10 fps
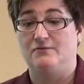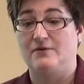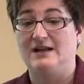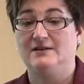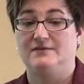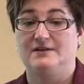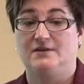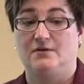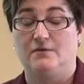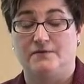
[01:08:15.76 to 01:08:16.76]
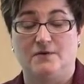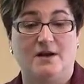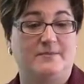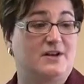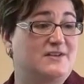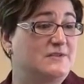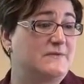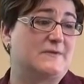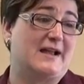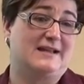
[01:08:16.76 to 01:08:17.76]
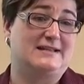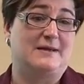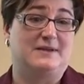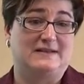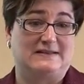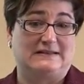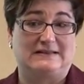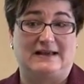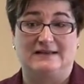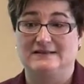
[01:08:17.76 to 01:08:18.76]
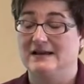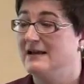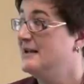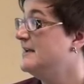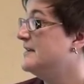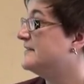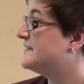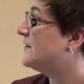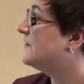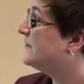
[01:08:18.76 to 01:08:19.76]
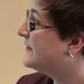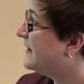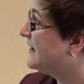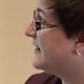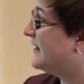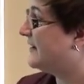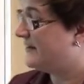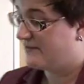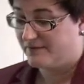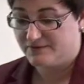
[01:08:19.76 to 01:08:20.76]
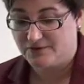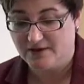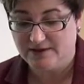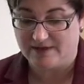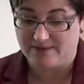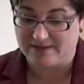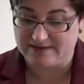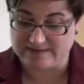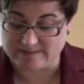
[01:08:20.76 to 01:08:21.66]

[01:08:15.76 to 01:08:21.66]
relevant overall, but also for academic success. So uh, I, I strongly recommend